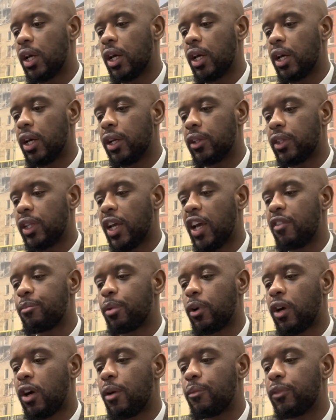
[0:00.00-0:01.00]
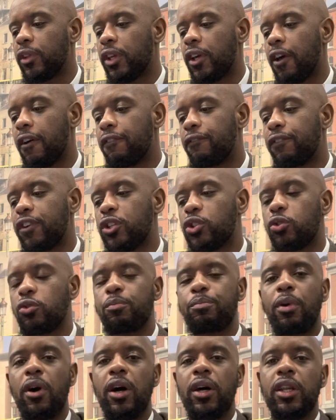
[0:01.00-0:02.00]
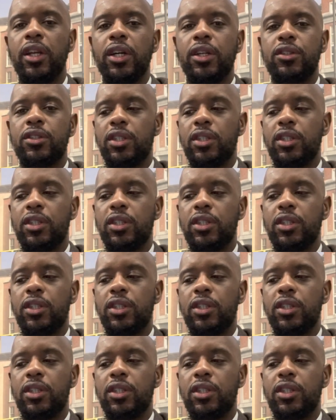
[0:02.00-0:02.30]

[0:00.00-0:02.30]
they have become the official partner